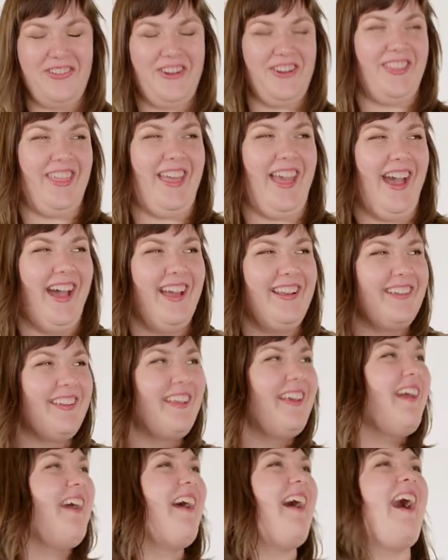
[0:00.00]
for that.
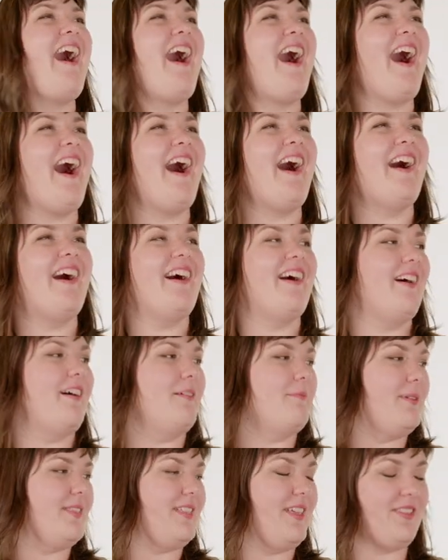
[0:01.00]

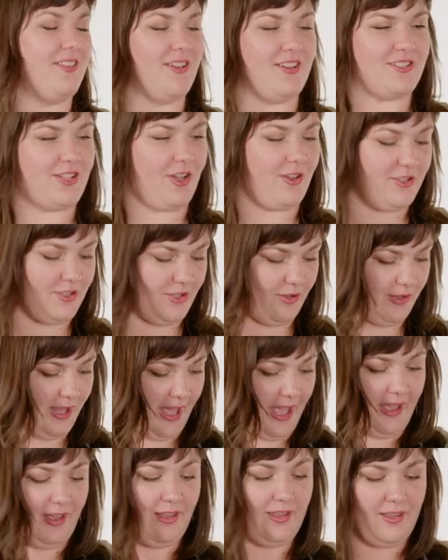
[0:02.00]
Um, but then there's also
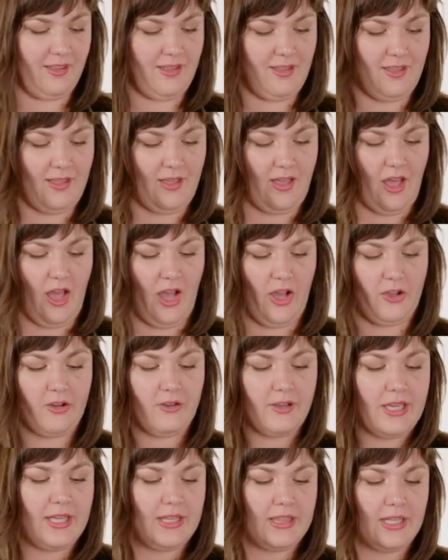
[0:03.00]
like a
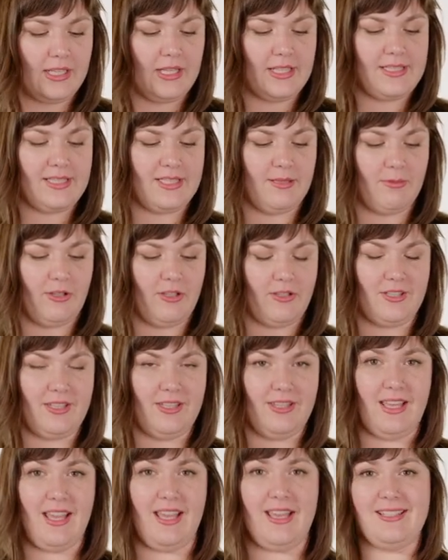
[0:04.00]
green that is similar to
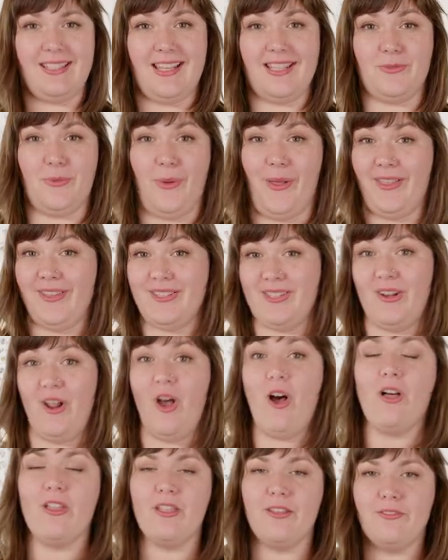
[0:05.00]
this, as well as an
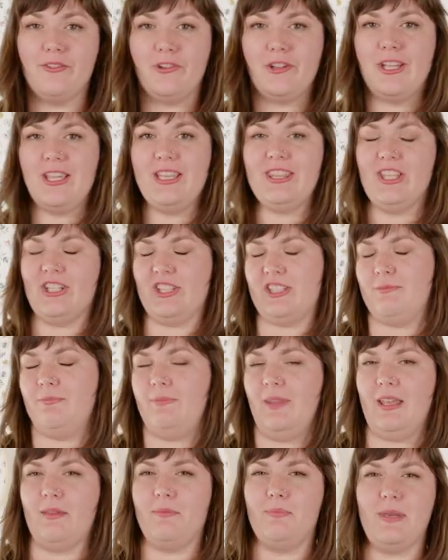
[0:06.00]
olive green. There's
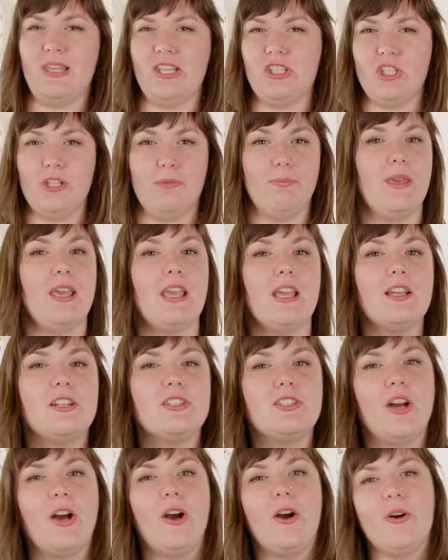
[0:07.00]
like peachy pink
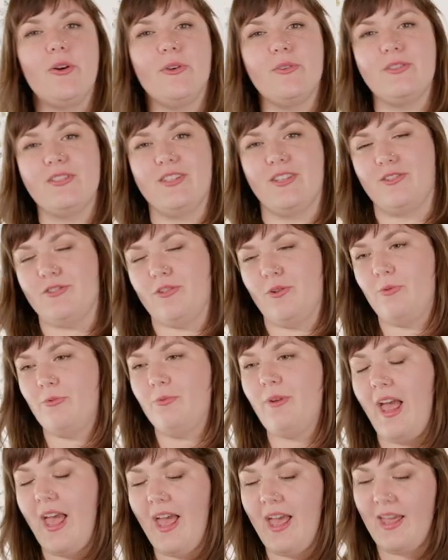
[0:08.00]
tones, there's a
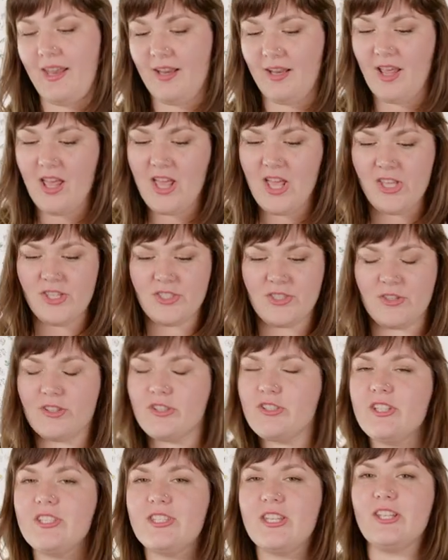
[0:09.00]
red. So
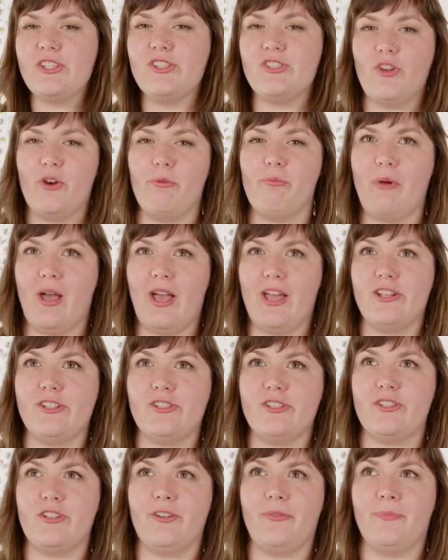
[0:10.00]
there's just like so
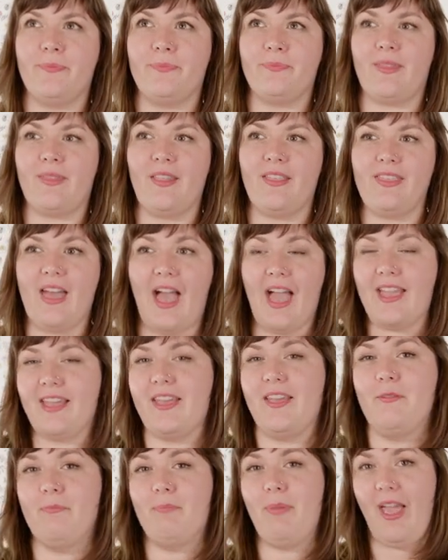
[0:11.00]
much that I
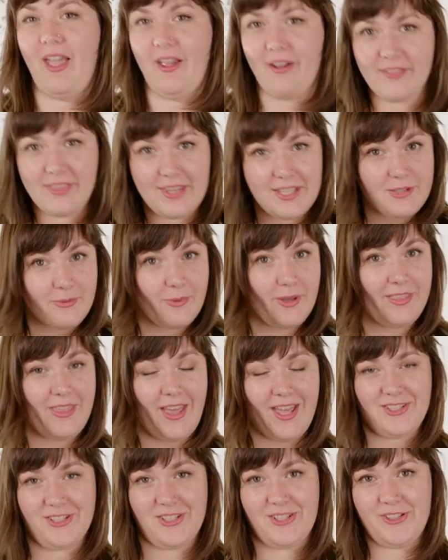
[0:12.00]
can pair this with
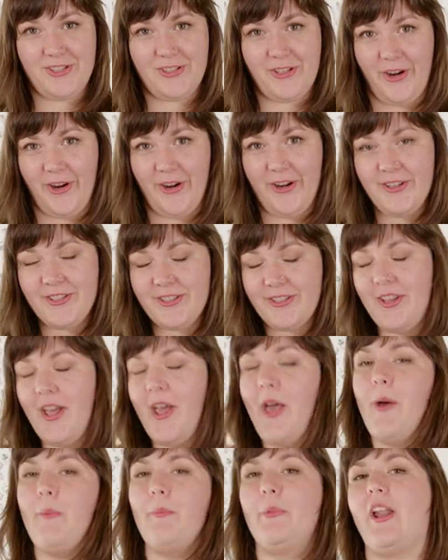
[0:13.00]
as a skirt,
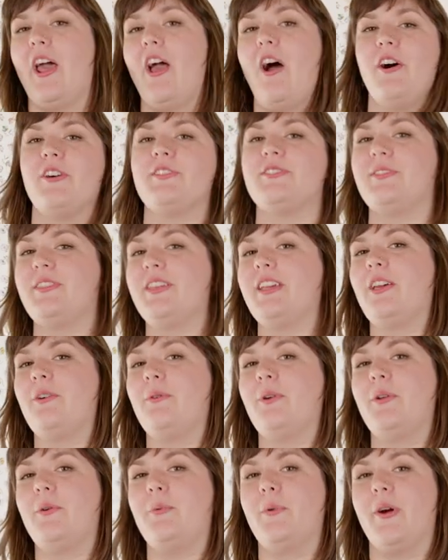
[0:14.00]
but I also think it
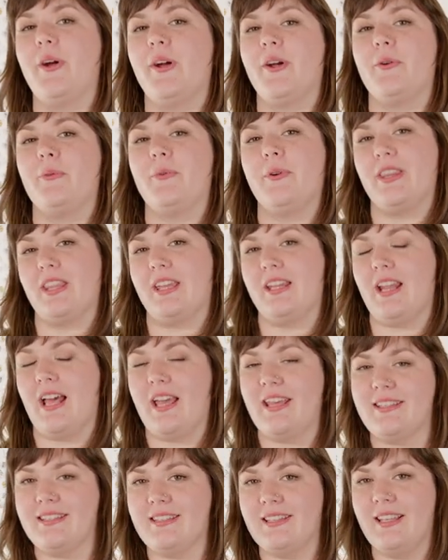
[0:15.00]
would work really
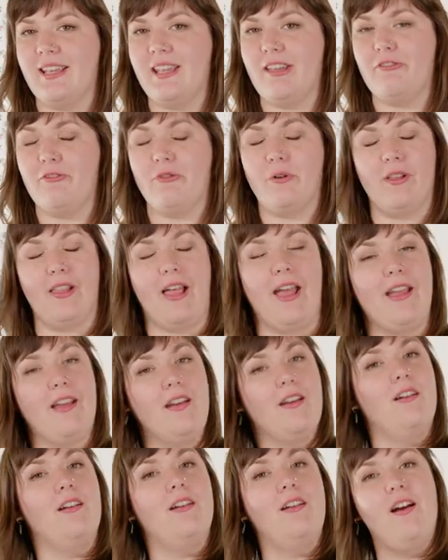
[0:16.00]
nicely for like
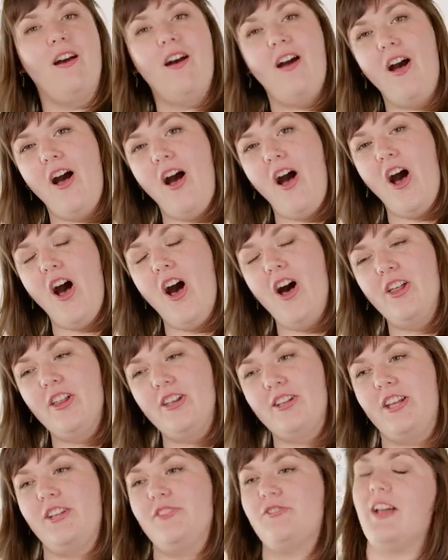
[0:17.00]
a
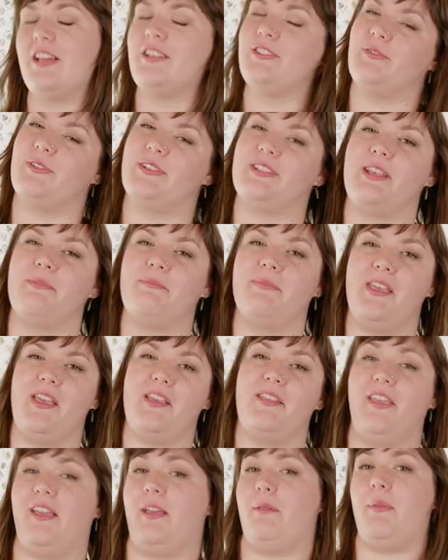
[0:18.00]
holiday dress or
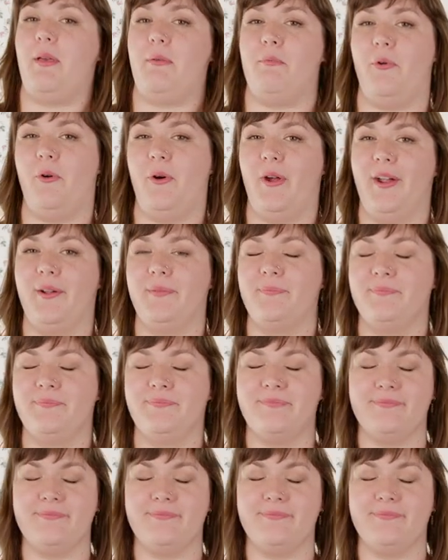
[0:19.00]
something like a bit more